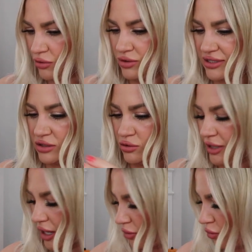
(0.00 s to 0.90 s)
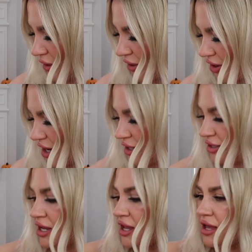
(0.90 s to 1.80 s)
will still be able to wear it.
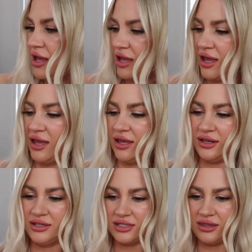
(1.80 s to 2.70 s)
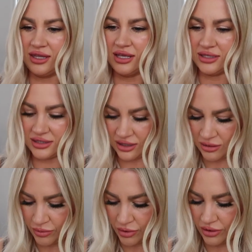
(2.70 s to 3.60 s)
And these are the
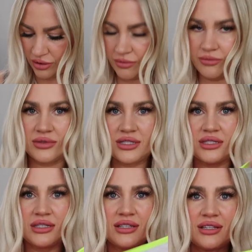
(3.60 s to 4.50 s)
bottoms.